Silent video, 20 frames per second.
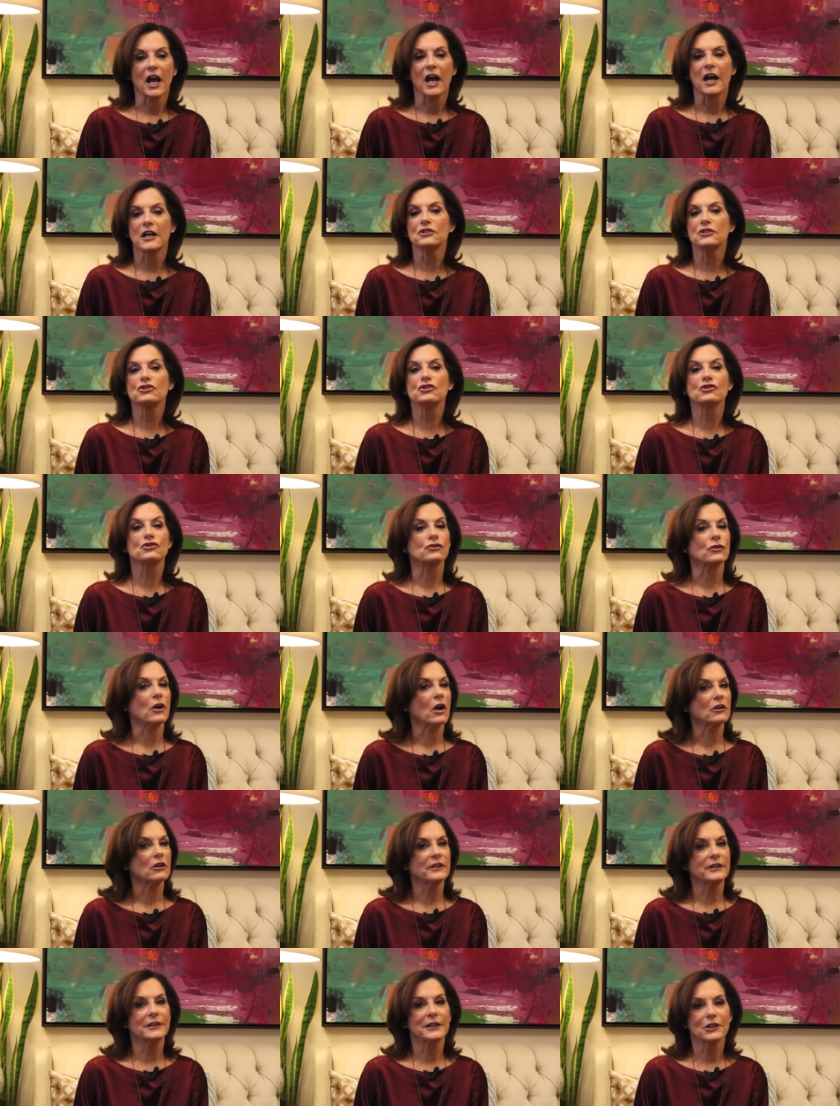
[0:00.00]
I
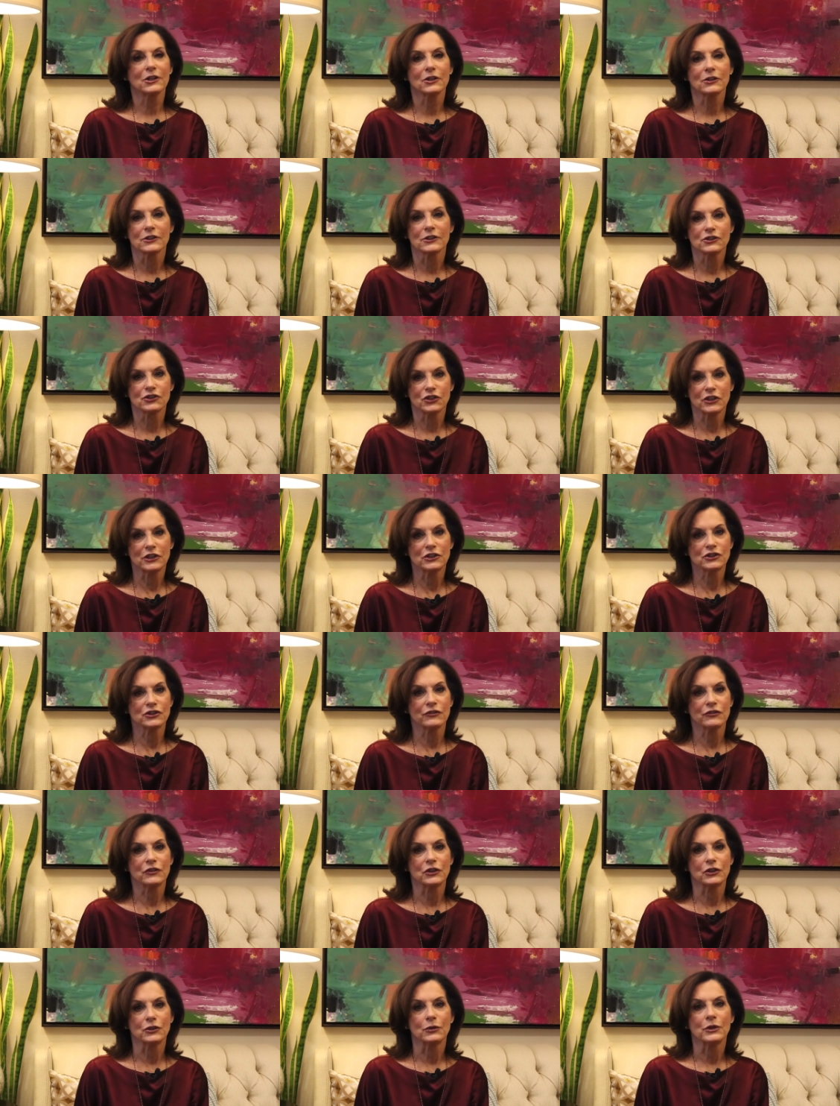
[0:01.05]
strongly encourage each
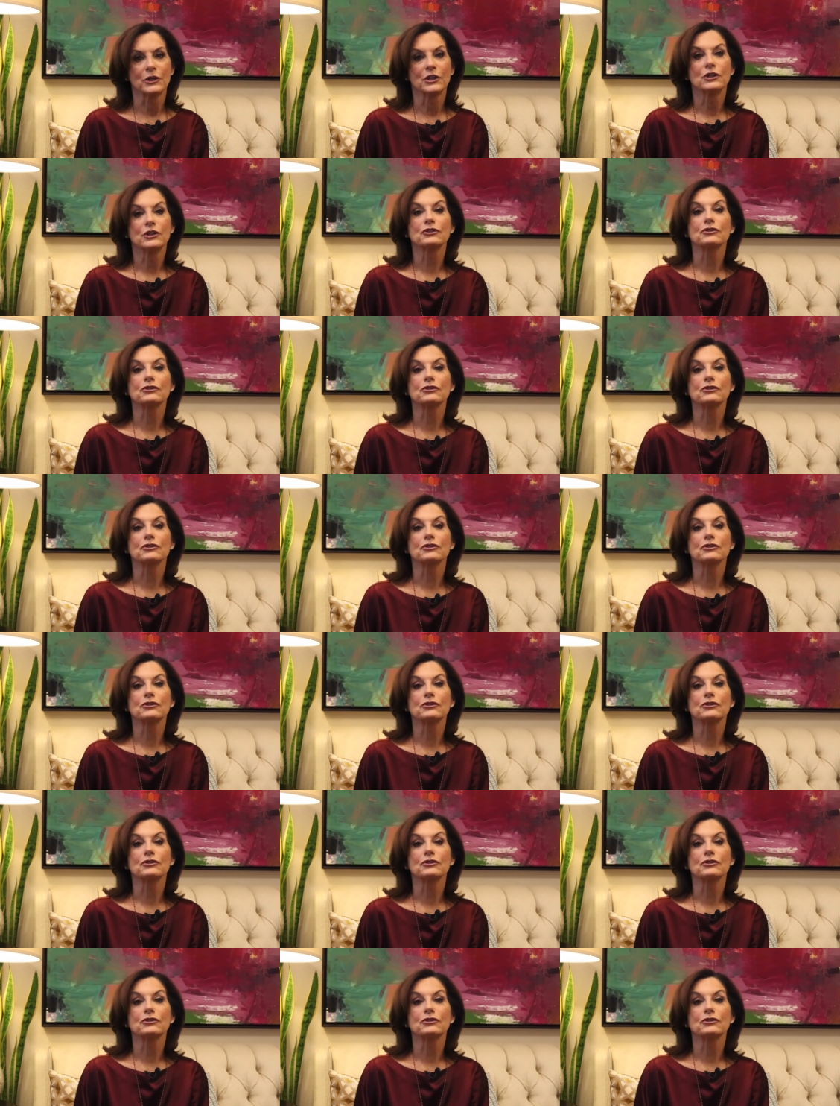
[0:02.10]
of you